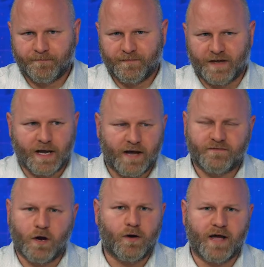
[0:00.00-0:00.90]
They
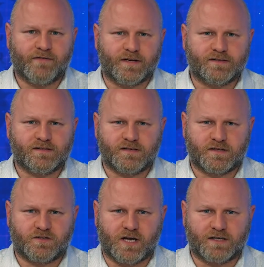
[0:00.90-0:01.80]
have no evidence to
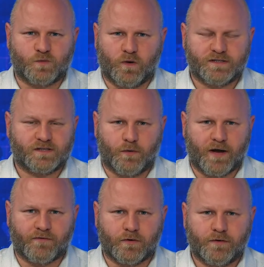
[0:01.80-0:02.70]
suggest
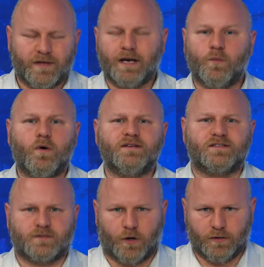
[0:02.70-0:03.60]
whatsoever that it was
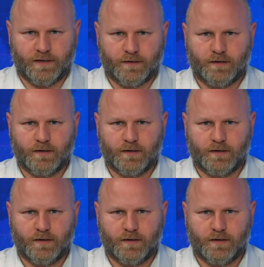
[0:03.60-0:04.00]
stolen.